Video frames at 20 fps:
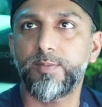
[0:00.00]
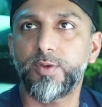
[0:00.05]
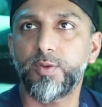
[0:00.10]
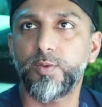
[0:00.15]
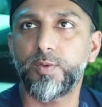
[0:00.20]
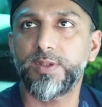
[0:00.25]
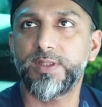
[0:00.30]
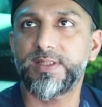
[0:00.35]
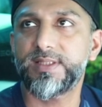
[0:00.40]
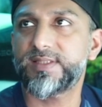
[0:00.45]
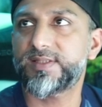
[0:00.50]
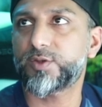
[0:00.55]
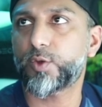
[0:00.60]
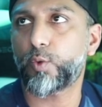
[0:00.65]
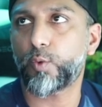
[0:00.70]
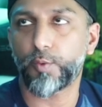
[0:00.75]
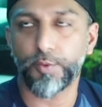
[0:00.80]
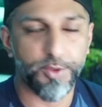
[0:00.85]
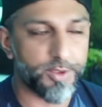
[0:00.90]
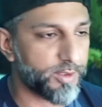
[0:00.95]
doing in this
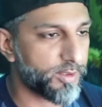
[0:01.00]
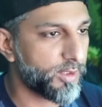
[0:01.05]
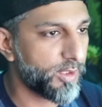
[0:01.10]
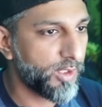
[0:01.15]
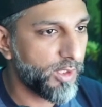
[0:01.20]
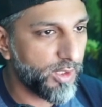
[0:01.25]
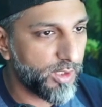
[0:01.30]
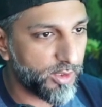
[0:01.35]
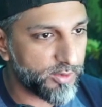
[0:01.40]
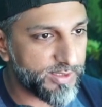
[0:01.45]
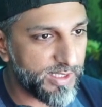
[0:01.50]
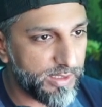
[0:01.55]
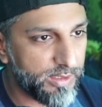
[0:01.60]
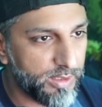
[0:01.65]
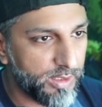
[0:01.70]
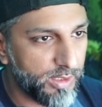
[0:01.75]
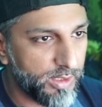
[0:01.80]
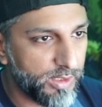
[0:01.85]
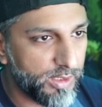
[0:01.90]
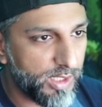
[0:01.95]
corner okay
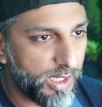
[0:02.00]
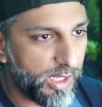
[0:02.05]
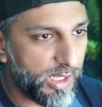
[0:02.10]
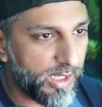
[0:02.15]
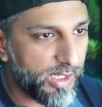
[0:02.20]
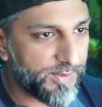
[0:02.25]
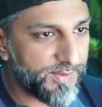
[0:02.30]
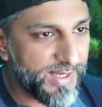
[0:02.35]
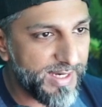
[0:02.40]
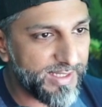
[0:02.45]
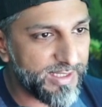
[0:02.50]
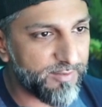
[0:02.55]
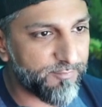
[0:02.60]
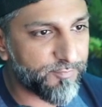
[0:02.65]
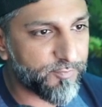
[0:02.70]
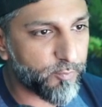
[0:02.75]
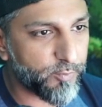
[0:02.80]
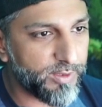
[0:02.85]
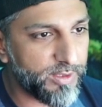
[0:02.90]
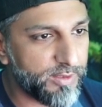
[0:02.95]
uh negative
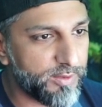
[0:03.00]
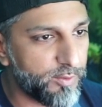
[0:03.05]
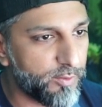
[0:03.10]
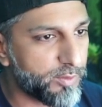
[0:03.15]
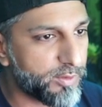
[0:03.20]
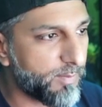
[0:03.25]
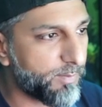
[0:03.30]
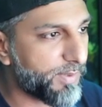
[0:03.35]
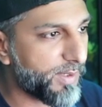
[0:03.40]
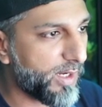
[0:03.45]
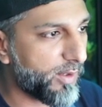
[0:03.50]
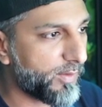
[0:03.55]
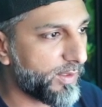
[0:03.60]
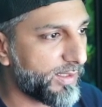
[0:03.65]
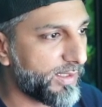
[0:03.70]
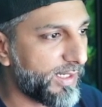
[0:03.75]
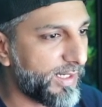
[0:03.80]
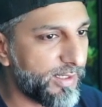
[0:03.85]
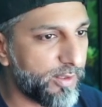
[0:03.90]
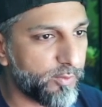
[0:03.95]
three new
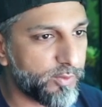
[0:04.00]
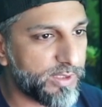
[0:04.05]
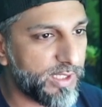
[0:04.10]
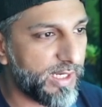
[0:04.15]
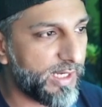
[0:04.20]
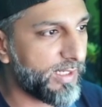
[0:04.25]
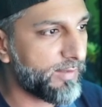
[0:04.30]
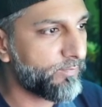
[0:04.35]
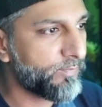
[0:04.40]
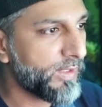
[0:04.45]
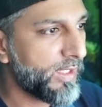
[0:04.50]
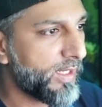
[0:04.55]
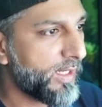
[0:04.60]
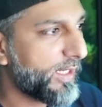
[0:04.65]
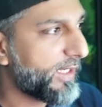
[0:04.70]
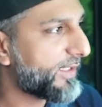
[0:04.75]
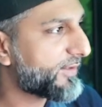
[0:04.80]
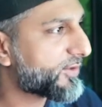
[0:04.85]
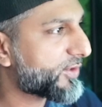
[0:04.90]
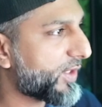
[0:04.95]
component hit okay
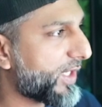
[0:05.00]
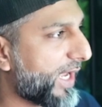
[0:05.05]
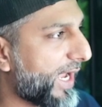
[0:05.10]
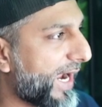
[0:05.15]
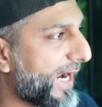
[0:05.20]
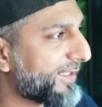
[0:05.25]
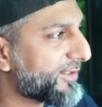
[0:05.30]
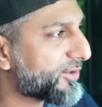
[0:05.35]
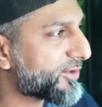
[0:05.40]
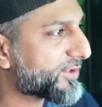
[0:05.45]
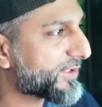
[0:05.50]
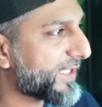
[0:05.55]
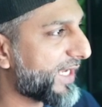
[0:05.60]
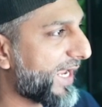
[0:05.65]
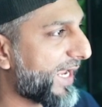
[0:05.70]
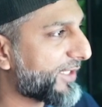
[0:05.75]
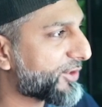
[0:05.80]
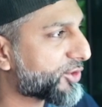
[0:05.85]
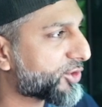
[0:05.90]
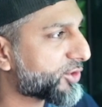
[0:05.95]
it's gonna hide your
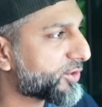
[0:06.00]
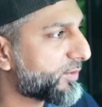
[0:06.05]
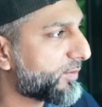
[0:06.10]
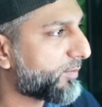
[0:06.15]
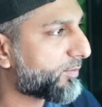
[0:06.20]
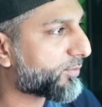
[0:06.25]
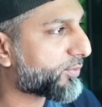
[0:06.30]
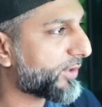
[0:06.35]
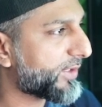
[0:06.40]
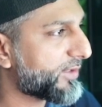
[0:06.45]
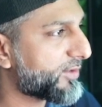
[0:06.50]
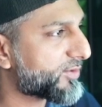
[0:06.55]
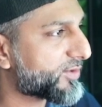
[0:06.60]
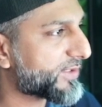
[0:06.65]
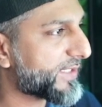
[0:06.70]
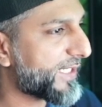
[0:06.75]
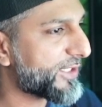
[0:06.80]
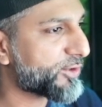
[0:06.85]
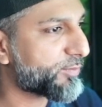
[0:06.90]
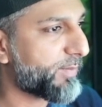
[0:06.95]
sketch bring your
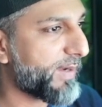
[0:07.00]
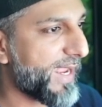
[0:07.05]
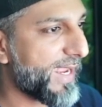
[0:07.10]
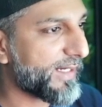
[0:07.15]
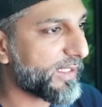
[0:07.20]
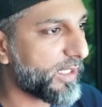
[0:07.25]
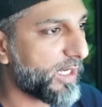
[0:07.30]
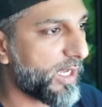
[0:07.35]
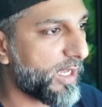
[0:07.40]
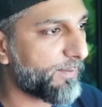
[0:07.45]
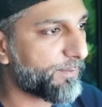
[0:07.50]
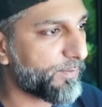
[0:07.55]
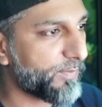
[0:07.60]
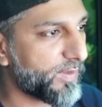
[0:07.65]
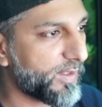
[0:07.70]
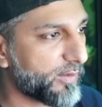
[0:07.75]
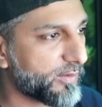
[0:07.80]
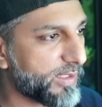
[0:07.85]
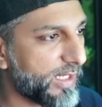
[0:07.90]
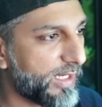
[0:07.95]
sketch back up
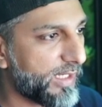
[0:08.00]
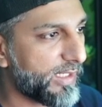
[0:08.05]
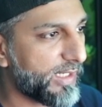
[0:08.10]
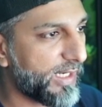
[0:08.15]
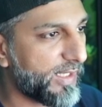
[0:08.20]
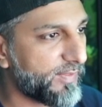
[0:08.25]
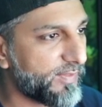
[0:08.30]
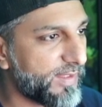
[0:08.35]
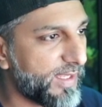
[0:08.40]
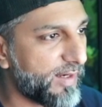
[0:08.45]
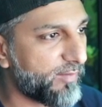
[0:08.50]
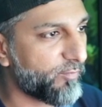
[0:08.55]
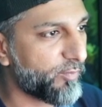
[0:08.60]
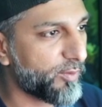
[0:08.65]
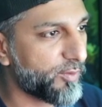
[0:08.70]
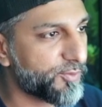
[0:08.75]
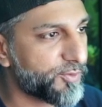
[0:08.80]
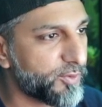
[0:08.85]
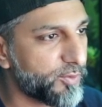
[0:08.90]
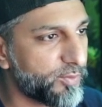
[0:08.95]
okay and then we'll
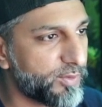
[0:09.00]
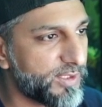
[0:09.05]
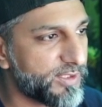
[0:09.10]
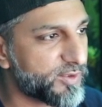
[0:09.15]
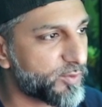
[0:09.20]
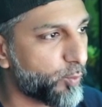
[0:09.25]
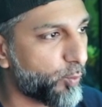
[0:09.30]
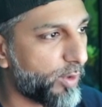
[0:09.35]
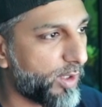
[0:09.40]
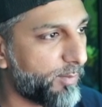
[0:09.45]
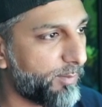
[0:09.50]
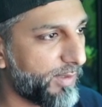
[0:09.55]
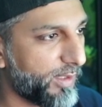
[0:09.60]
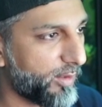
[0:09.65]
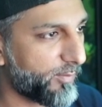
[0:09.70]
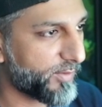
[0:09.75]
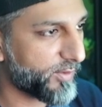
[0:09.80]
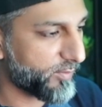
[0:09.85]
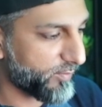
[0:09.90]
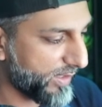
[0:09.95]
do this one
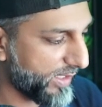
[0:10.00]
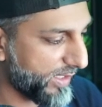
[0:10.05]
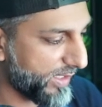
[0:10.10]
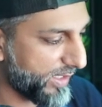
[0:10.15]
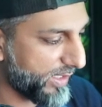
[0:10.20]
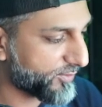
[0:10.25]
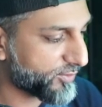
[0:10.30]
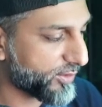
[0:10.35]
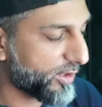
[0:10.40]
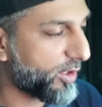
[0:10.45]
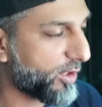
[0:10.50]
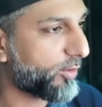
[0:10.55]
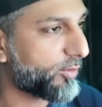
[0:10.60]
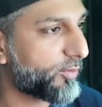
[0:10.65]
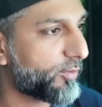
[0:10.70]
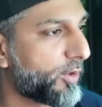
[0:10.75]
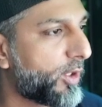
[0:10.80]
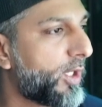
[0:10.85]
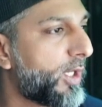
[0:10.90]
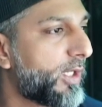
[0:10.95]
millimeter right here
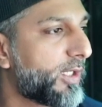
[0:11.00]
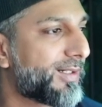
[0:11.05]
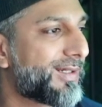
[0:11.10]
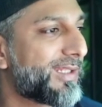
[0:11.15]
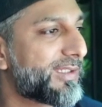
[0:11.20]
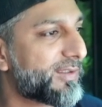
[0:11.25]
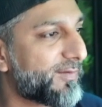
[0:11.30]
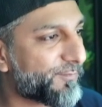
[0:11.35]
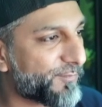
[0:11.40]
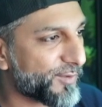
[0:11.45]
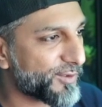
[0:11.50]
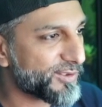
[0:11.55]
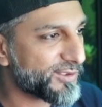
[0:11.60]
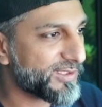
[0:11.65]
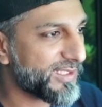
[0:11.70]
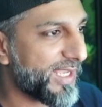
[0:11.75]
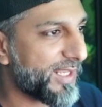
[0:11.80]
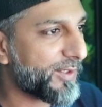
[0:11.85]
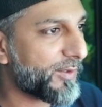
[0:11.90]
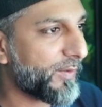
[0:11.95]
so click the first
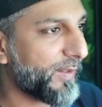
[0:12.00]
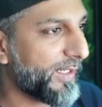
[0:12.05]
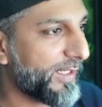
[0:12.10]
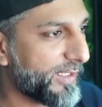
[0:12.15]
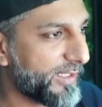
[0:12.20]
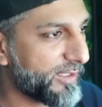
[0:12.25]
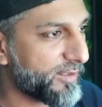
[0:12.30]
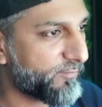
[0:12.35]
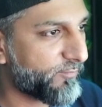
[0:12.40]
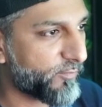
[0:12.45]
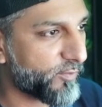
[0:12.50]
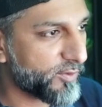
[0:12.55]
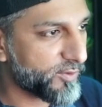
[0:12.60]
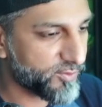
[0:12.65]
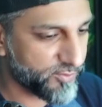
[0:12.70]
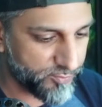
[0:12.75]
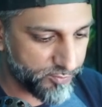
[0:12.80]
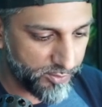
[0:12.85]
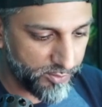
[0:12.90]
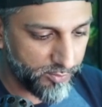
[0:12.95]
letter hit eight for
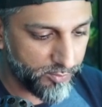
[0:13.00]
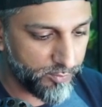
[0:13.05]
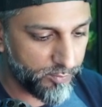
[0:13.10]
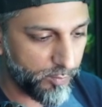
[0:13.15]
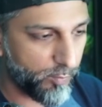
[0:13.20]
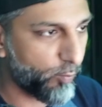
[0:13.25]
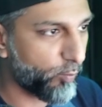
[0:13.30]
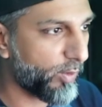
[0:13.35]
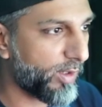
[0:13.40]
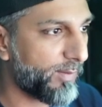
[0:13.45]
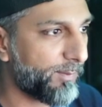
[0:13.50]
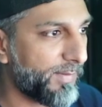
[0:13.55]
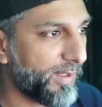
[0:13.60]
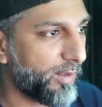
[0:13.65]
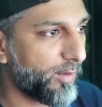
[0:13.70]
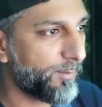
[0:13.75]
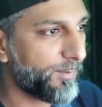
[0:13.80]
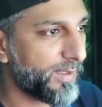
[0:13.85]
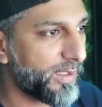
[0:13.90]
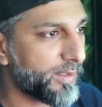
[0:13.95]
extrude one
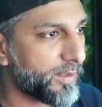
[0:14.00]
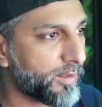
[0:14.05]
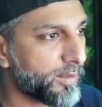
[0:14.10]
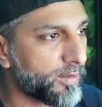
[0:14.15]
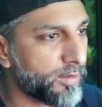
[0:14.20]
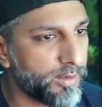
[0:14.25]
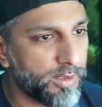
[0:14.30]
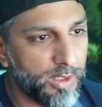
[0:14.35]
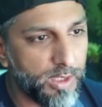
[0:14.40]
millimeter